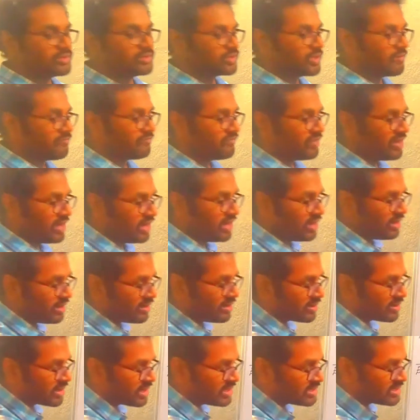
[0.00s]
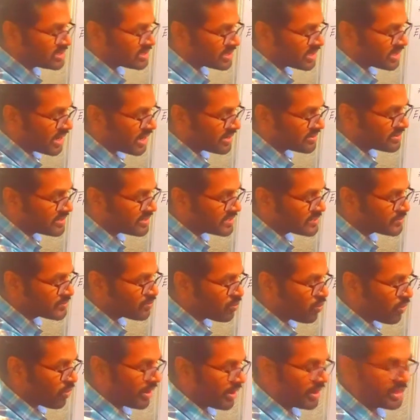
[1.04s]
So the field intensity at this
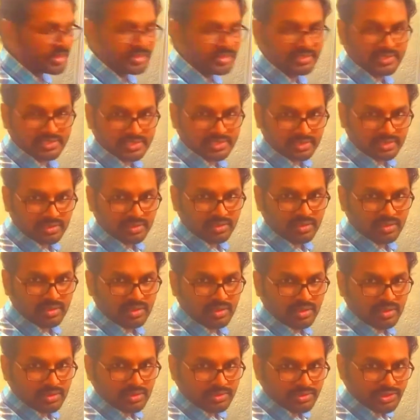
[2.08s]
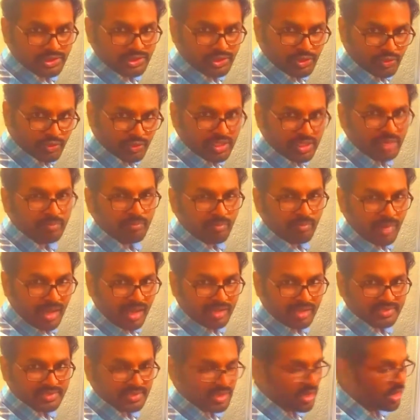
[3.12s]
point due to the
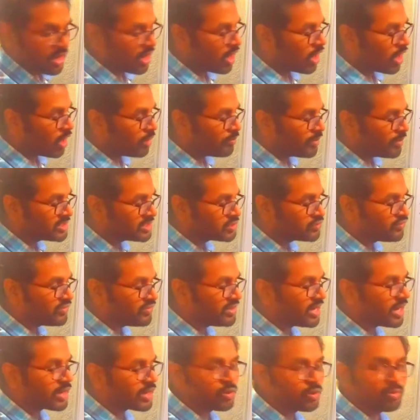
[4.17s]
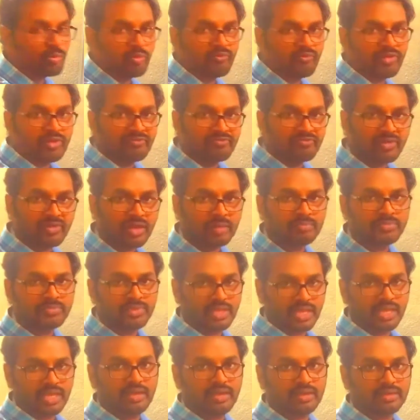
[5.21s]
mass, how much we are removing from
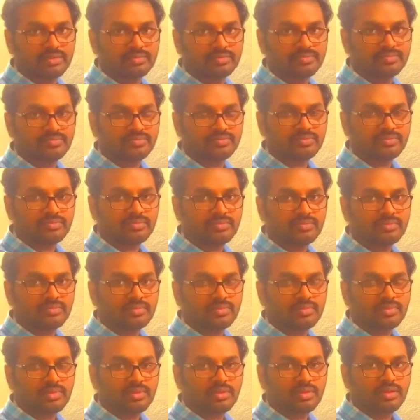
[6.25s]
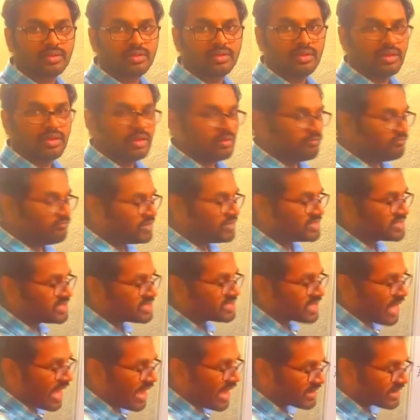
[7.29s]
there, which is
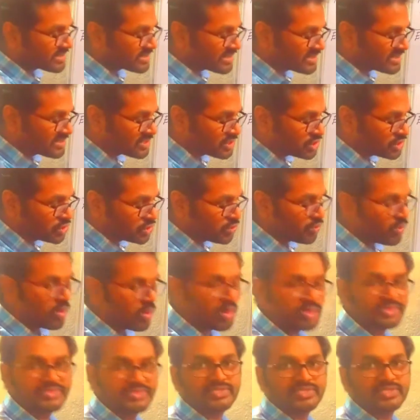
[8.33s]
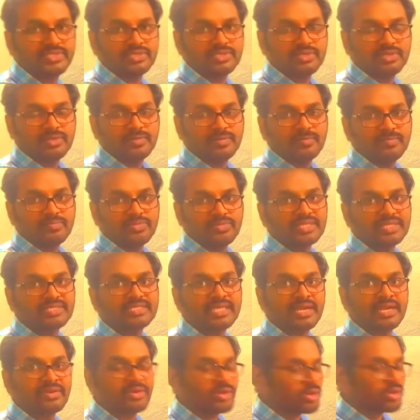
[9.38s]
acting towards the
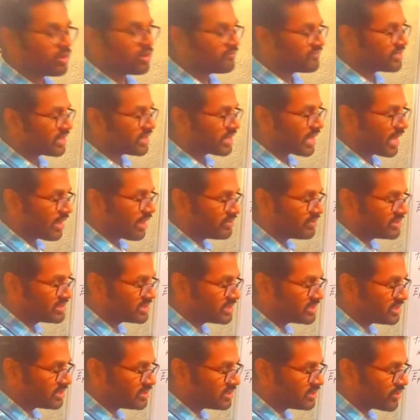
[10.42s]
center of the cavity.